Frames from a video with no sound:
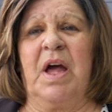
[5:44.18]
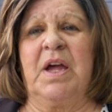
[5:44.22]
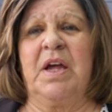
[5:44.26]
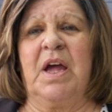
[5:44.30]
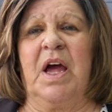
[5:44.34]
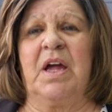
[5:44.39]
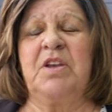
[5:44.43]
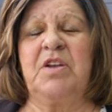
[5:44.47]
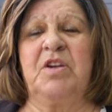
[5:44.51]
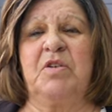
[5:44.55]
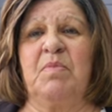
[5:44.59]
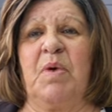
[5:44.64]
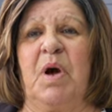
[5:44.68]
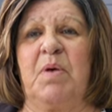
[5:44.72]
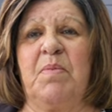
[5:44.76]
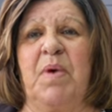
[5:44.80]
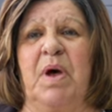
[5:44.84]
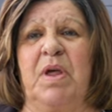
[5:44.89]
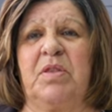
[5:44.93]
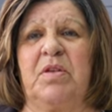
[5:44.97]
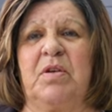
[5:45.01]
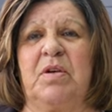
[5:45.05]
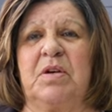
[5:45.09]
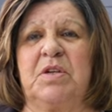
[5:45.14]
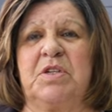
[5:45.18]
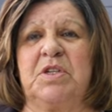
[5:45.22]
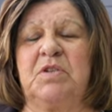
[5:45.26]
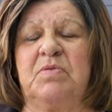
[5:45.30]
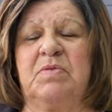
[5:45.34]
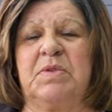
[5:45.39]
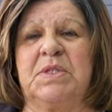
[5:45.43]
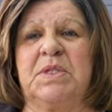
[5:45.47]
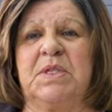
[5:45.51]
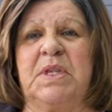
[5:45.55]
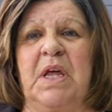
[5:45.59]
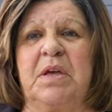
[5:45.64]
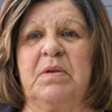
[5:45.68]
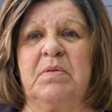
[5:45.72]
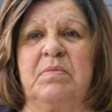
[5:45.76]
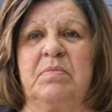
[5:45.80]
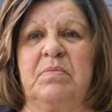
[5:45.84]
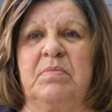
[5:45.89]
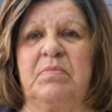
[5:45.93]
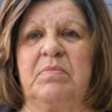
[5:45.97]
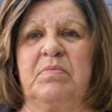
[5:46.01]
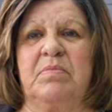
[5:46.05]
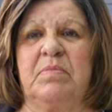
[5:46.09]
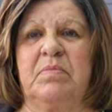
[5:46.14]
I, I, knew my mother. She was like,
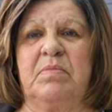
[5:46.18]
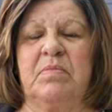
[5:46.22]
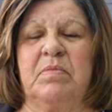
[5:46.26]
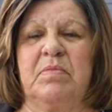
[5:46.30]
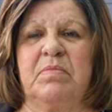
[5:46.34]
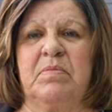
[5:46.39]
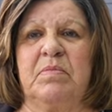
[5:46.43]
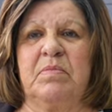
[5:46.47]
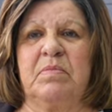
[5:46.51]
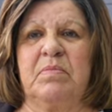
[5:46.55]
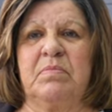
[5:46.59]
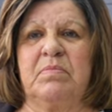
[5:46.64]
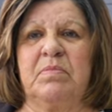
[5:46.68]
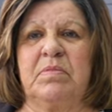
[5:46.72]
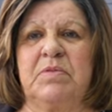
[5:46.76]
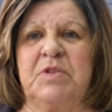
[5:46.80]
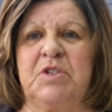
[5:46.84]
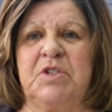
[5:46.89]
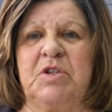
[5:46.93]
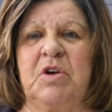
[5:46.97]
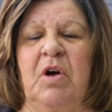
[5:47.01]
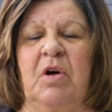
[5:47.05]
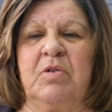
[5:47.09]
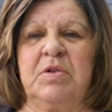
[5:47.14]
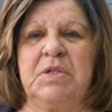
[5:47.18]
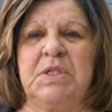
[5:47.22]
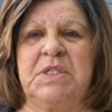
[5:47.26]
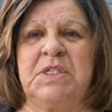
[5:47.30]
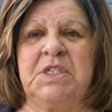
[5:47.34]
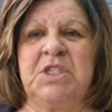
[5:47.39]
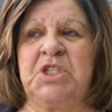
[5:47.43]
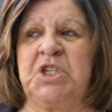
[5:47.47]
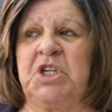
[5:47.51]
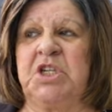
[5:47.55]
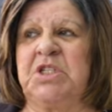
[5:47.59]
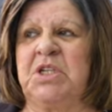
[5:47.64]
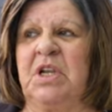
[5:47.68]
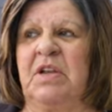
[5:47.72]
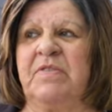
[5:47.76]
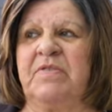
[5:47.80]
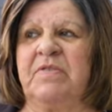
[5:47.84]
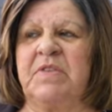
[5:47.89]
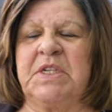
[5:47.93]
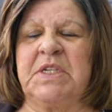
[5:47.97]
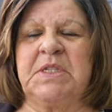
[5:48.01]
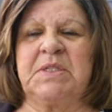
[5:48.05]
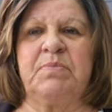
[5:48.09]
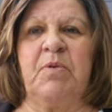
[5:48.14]
she always, she
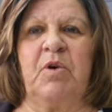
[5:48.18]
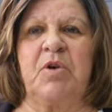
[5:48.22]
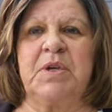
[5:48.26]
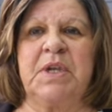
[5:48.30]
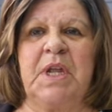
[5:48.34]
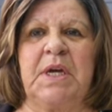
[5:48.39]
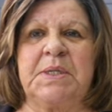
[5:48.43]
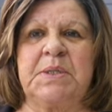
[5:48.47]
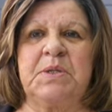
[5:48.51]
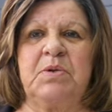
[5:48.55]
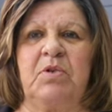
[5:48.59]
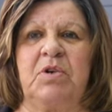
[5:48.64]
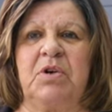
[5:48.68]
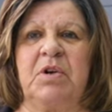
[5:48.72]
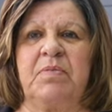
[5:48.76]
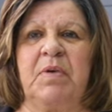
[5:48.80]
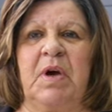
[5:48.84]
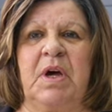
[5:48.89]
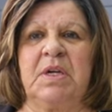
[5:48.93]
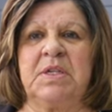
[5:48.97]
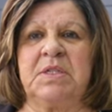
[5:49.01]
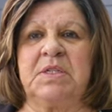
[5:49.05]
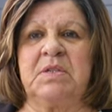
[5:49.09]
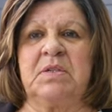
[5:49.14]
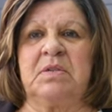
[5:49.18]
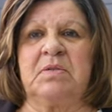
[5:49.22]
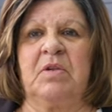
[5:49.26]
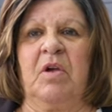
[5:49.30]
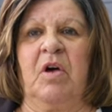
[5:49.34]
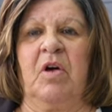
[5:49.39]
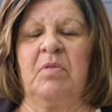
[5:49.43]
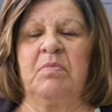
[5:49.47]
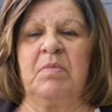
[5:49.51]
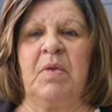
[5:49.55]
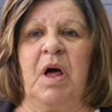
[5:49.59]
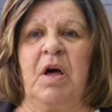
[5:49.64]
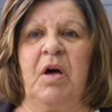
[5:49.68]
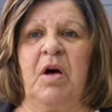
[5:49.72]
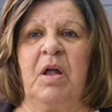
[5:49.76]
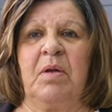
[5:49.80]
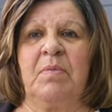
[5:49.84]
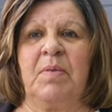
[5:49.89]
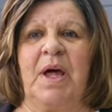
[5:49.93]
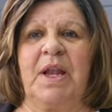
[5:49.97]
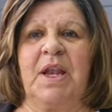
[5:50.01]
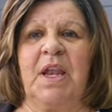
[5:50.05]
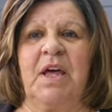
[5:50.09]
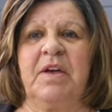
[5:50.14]
lived just about next door to us all my, all
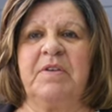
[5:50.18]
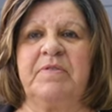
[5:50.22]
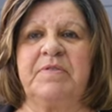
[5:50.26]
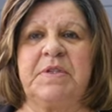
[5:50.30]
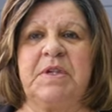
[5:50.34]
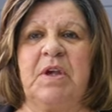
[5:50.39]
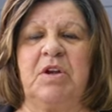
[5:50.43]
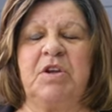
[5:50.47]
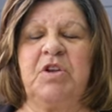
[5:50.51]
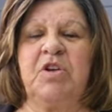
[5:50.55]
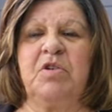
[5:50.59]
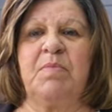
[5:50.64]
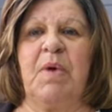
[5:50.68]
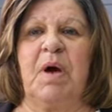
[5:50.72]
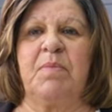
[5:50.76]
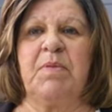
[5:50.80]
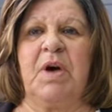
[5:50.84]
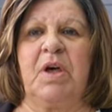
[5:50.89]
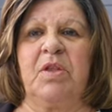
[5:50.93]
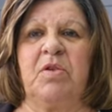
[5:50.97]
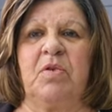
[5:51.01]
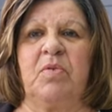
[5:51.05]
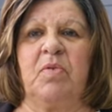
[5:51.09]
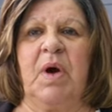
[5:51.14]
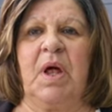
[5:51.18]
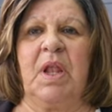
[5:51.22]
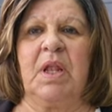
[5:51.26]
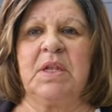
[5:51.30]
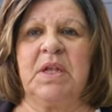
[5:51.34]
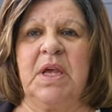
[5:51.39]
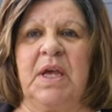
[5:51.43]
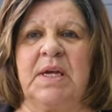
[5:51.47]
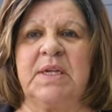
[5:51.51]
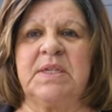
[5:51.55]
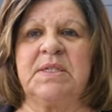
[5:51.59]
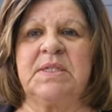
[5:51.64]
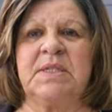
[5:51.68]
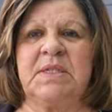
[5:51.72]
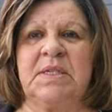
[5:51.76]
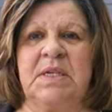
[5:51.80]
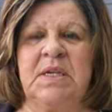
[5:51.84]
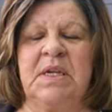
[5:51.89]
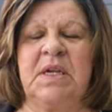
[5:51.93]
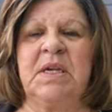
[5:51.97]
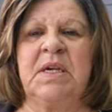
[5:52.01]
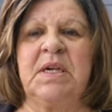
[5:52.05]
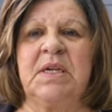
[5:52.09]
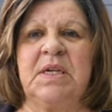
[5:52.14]
my life. So I knew my mother well, yes.
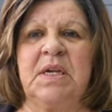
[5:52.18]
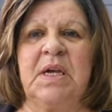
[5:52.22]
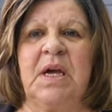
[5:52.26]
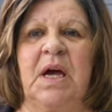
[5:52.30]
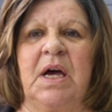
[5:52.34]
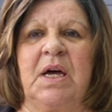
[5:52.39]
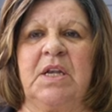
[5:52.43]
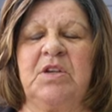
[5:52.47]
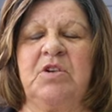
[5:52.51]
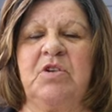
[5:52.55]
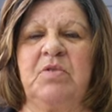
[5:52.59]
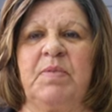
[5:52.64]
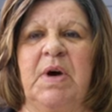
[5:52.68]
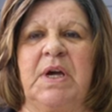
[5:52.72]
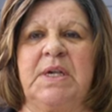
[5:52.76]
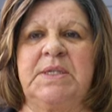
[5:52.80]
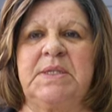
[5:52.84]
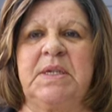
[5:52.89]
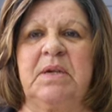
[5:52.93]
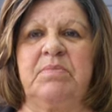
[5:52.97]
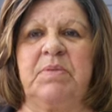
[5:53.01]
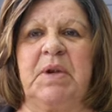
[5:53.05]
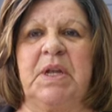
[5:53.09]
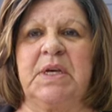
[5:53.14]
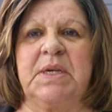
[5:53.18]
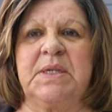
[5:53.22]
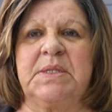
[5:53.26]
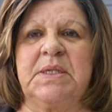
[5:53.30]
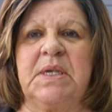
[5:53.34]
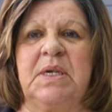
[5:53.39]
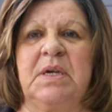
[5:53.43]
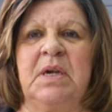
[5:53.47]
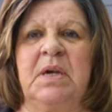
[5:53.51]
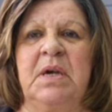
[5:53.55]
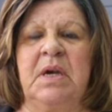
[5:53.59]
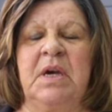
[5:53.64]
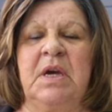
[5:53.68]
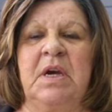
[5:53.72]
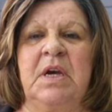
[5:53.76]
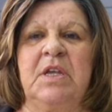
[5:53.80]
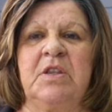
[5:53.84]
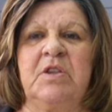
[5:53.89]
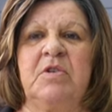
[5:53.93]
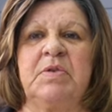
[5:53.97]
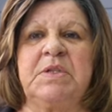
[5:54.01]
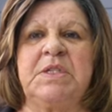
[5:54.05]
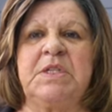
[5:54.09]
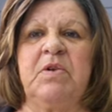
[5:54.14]
Okay. Yeah, I knew my siblings.
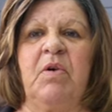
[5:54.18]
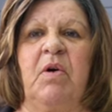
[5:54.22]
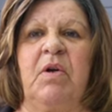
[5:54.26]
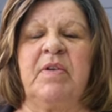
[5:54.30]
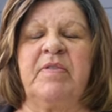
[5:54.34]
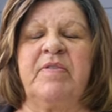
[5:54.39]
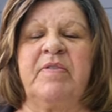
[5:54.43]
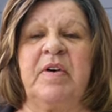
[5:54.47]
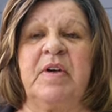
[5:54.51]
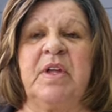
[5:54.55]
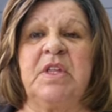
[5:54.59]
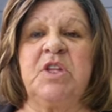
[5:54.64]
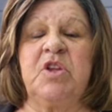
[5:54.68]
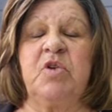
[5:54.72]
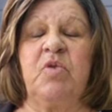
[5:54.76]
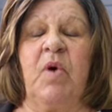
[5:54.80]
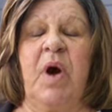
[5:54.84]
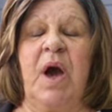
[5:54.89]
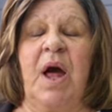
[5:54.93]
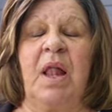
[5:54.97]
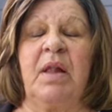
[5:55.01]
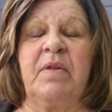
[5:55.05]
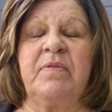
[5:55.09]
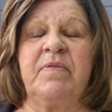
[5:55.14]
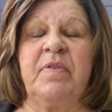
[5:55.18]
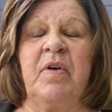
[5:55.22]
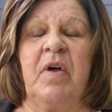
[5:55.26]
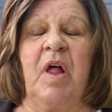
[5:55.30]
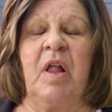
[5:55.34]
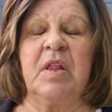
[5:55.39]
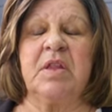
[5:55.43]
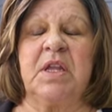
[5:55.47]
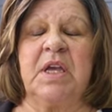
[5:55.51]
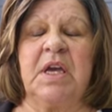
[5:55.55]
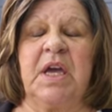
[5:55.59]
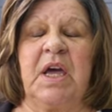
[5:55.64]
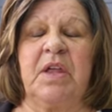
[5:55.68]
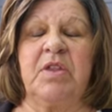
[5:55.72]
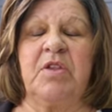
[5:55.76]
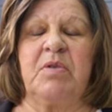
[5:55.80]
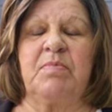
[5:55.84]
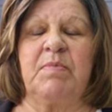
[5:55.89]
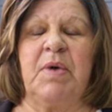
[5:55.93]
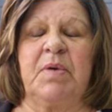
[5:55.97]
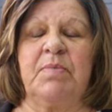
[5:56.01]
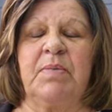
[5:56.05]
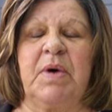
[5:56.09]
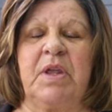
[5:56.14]
There was 12, 12 altogether
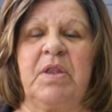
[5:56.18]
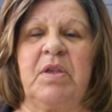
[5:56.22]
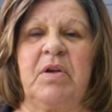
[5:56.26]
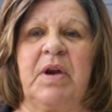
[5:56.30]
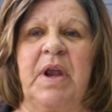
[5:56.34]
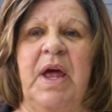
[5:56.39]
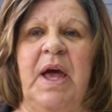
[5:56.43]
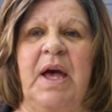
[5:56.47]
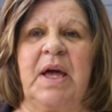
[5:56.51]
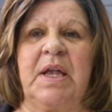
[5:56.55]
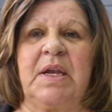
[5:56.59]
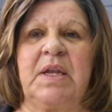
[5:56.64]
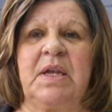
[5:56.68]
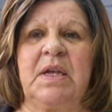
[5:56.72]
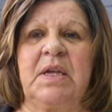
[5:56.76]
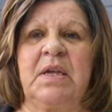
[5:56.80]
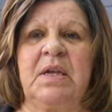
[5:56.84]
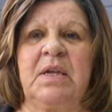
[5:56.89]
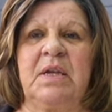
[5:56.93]
my mother had.